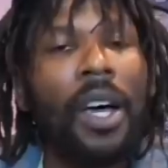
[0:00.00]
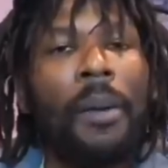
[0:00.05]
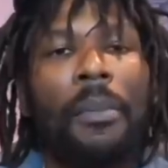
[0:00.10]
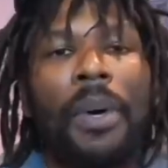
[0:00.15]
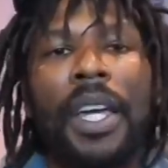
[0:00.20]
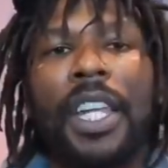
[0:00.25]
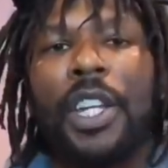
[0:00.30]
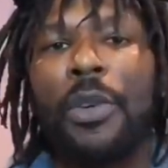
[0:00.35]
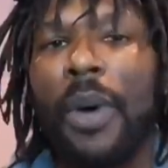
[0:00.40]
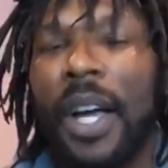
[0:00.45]

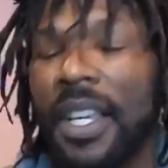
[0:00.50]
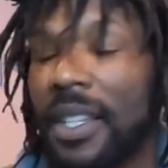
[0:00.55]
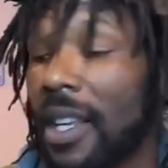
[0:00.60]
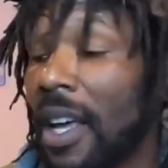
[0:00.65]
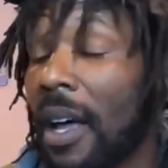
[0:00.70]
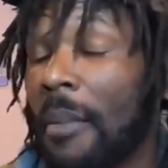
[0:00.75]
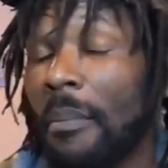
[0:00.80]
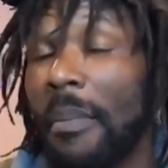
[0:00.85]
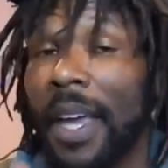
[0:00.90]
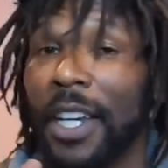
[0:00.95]
But anyways,
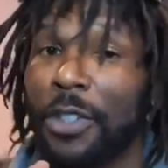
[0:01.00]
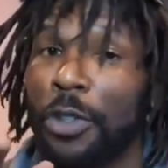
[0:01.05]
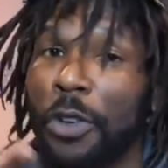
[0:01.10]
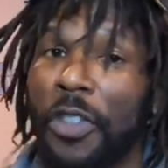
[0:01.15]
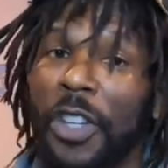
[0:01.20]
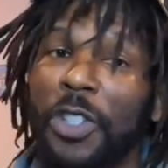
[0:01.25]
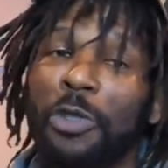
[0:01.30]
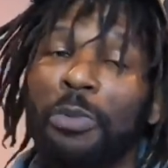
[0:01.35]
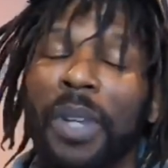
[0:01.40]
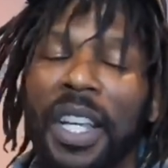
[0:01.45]
make sure
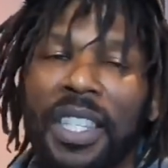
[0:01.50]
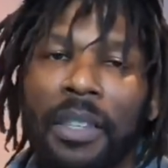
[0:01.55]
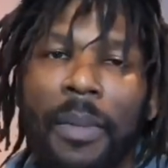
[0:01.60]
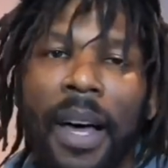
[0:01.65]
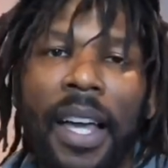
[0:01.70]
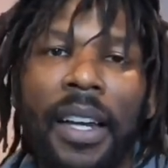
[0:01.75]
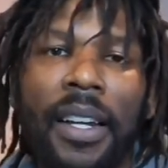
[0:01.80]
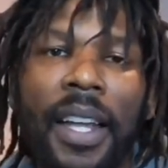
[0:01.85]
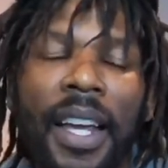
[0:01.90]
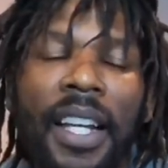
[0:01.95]
that you bless
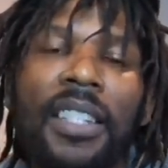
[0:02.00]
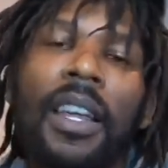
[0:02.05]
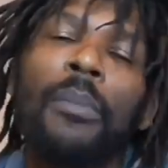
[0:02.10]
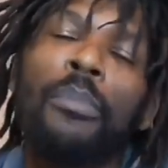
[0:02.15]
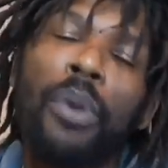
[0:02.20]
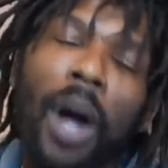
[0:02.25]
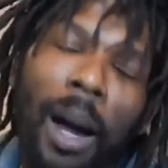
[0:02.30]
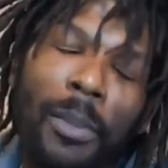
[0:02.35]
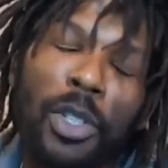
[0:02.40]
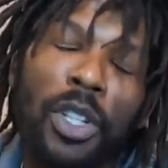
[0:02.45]
somebody today, because I
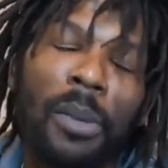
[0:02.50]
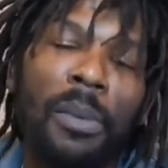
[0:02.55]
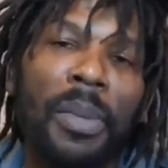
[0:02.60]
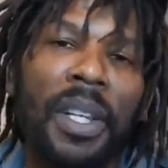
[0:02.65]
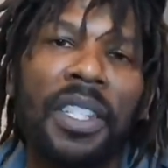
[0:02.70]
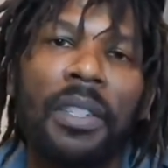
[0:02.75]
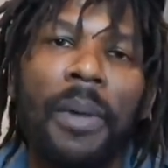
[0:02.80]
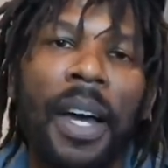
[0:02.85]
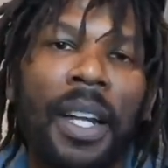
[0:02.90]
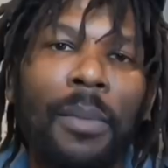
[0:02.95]
promise you I'm going to
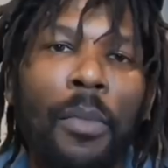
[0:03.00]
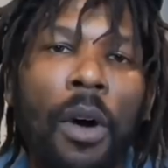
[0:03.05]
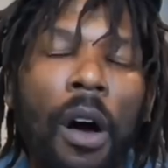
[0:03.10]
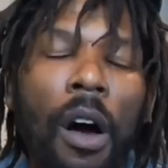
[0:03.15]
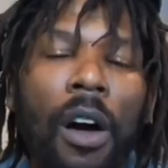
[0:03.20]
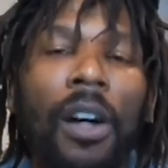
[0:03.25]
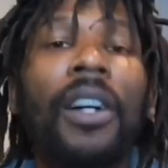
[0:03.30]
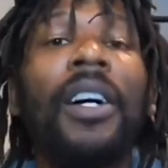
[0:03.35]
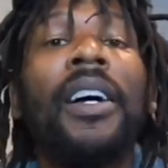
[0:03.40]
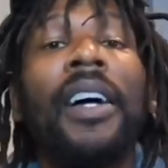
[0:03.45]
bless somebody
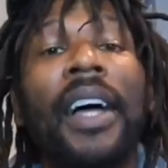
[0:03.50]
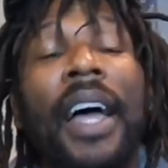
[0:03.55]
tomorrow.